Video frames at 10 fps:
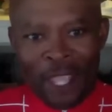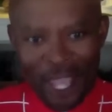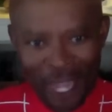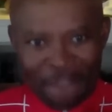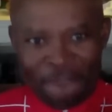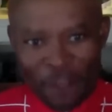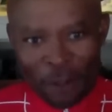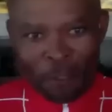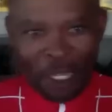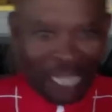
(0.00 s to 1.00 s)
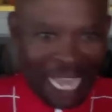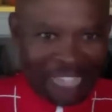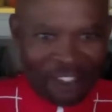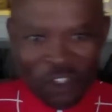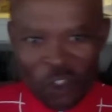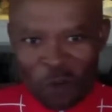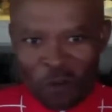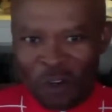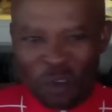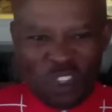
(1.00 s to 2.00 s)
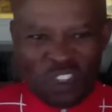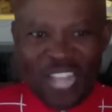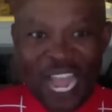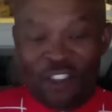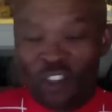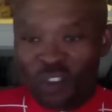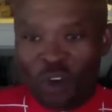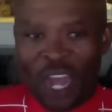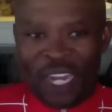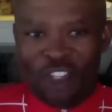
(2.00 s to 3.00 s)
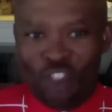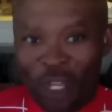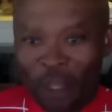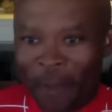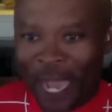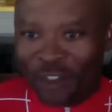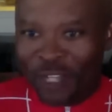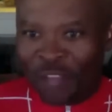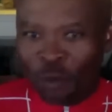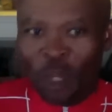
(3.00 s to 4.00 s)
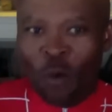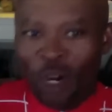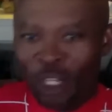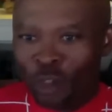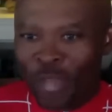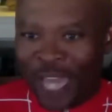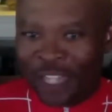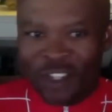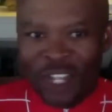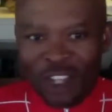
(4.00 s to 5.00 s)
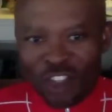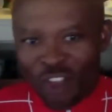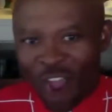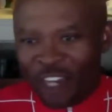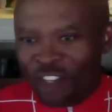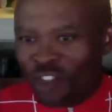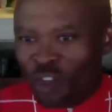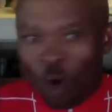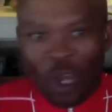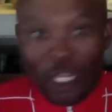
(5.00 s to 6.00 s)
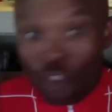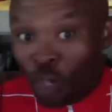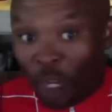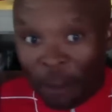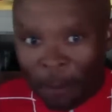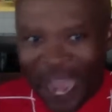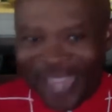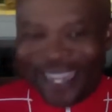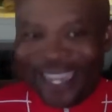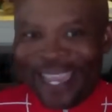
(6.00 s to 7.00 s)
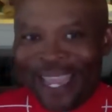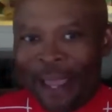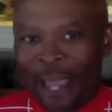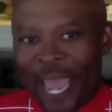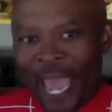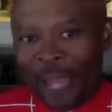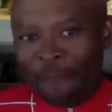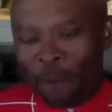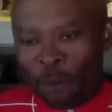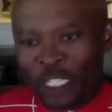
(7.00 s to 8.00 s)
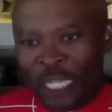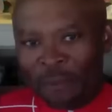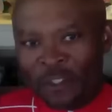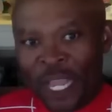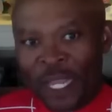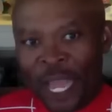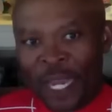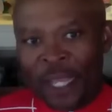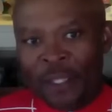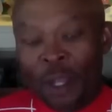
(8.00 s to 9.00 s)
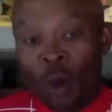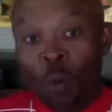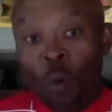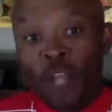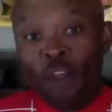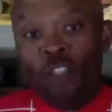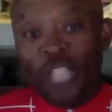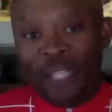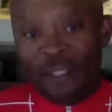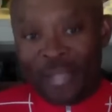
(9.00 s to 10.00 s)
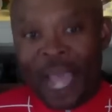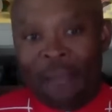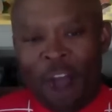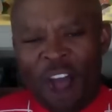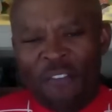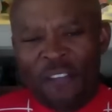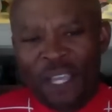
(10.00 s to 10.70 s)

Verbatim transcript: and I filmed the lakes and so forth. It was just nice. Just go out and enjoy the bike. So that's what you want to do, Alex. Start and just go and enjoy the bike. And the reason I'm saying that is when you take time off,